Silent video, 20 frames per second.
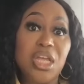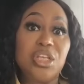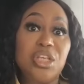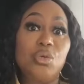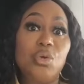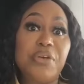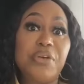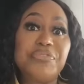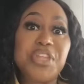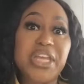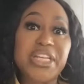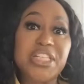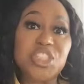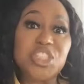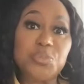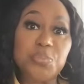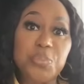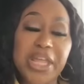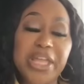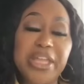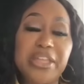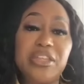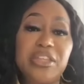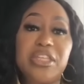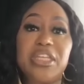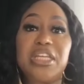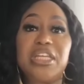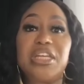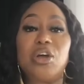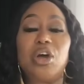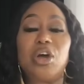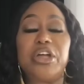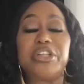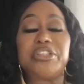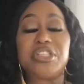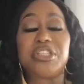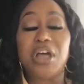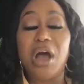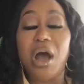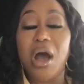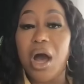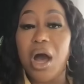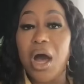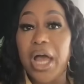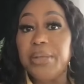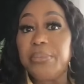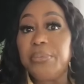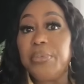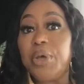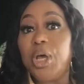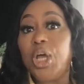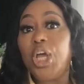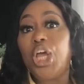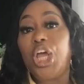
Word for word: you have to expand the time,